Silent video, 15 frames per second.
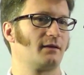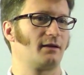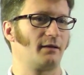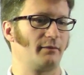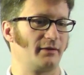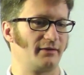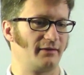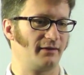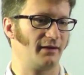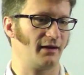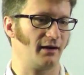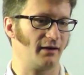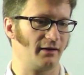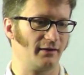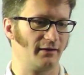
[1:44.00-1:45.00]
coming to
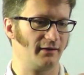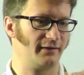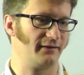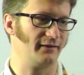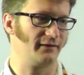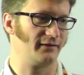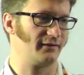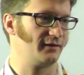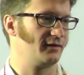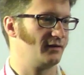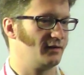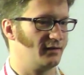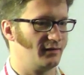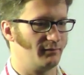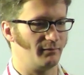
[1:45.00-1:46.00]
there, and this is
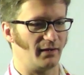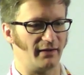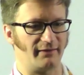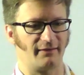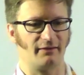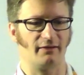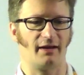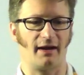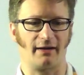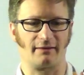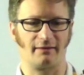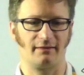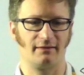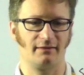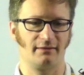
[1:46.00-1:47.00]
my
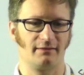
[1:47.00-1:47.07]
select.